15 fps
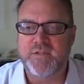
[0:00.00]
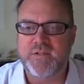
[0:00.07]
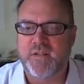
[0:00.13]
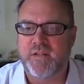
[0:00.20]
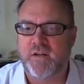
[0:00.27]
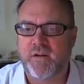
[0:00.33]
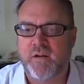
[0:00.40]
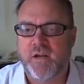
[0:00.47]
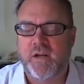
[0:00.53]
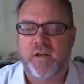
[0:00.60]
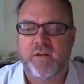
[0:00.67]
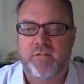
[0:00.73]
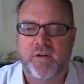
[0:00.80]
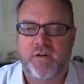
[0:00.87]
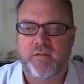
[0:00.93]
and
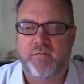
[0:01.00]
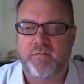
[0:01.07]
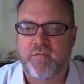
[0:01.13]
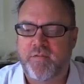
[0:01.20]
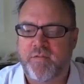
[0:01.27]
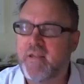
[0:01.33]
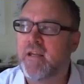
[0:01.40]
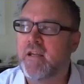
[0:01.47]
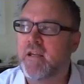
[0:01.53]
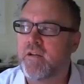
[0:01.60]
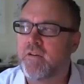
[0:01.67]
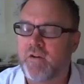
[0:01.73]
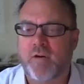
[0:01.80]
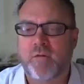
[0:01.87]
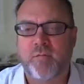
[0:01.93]
they're thinking in
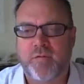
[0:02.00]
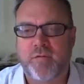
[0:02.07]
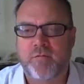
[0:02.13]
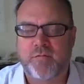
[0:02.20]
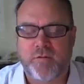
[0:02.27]
terms of